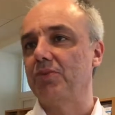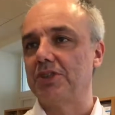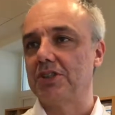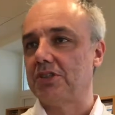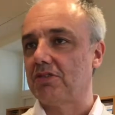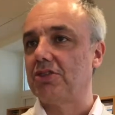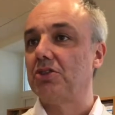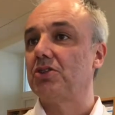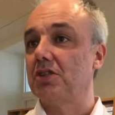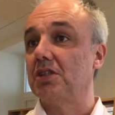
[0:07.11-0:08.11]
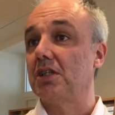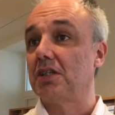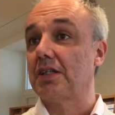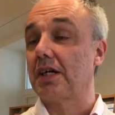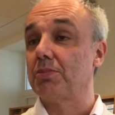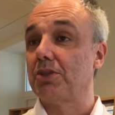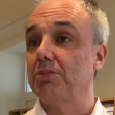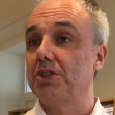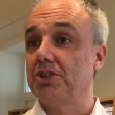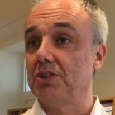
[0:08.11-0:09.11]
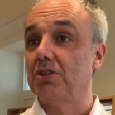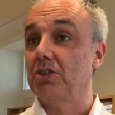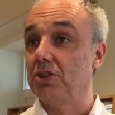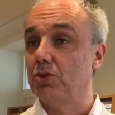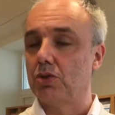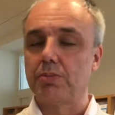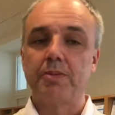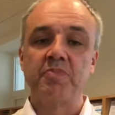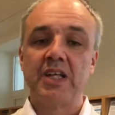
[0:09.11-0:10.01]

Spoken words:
which is reducing the carbon emissions in Europe,